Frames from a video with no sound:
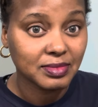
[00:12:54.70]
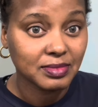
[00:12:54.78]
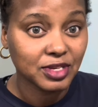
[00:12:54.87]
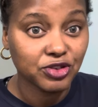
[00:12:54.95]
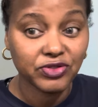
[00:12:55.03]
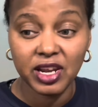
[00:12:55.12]

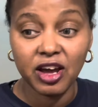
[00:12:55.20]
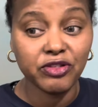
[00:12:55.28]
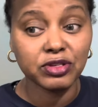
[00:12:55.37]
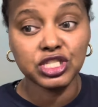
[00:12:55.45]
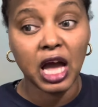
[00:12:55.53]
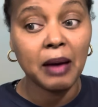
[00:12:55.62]
You know, that
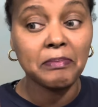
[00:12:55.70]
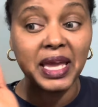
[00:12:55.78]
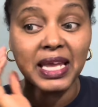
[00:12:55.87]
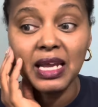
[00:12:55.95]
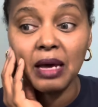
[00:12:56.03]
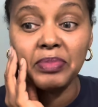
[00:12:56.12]
other job
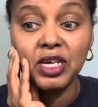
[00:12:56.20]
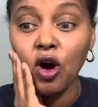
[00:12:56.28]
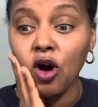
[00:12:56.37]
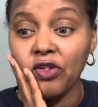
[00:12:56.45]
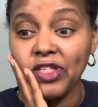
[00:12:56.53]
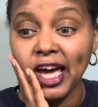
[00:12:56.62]
may not be
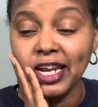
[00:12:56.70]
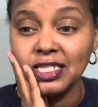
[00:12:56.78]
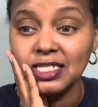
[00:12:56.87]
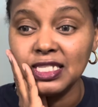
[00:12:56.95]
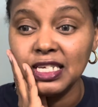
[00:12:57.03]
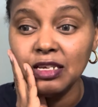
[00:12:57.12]
all that it
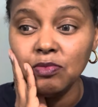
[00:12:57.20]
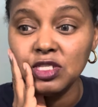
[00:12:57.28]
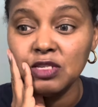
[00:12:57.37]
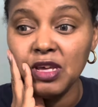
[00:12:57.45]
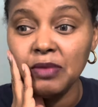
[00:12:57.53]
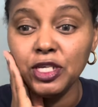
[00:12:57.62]
seems.
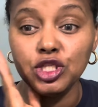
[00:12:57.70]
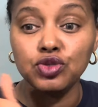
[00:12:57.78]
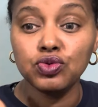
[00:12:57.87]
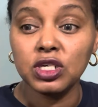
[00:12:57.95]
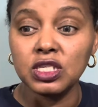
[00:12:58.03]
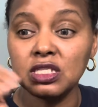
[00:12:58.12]
It may be
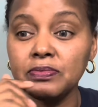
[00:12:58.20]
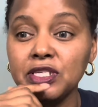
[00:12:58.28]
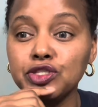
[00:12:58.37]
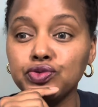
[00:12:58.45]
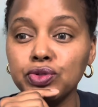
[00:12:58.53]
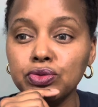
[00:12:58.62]
too good to be
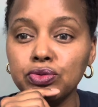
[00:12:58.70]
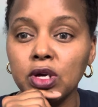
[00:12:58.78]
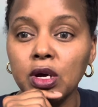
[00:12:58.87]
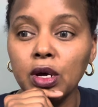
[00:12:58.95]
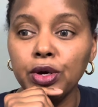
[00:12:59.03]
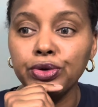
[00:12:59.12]
true.
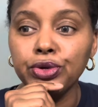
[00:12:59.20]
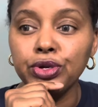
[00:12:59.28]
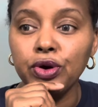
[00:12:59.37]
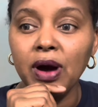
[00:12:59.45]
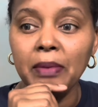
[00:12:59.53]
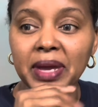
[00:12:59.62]
You
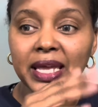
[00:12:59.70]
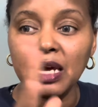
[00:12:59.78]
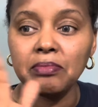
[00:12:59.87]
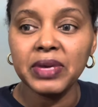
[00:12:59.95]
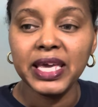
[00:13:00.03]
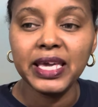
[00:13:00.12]
know, I may
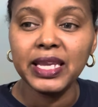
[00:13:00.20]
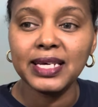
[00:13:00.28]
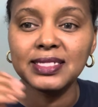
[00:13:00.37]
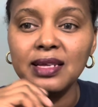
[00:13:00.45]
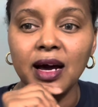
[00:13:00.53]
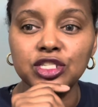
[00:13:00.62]
not make it
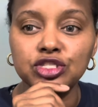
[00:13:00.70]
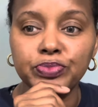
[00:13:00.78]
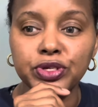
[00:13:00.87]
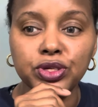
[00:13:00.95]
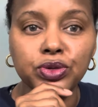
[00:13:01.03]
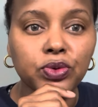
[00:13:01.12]
as an
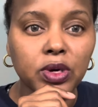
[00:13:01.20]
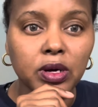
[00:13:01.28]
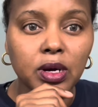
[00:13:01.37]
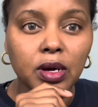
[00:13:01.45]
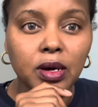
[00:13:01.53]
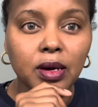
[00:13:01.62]
entrepreneur.
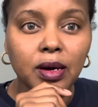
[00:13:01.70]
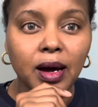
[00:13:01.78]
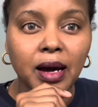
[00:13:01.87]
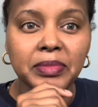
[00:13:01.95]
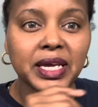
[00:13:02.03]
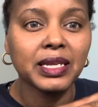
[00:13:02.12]

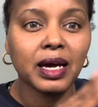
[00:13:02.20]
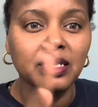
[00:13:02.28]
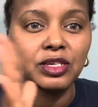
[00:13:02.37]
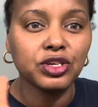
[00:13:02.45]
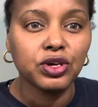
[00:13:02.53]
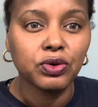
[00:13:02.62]
I may not,
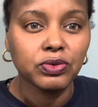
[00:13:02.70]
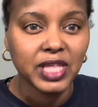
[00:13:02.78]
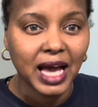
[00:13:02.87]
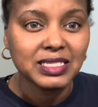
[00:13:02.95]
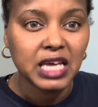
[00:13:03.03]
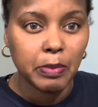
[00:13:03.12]
you know,
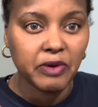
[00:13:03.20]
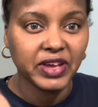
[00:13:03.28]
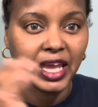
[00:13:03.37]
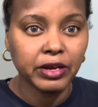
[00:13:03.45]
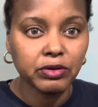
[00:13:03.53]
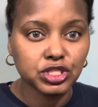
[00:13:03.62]
that type of
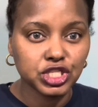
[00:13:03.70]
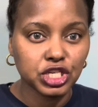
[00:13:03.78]
energy.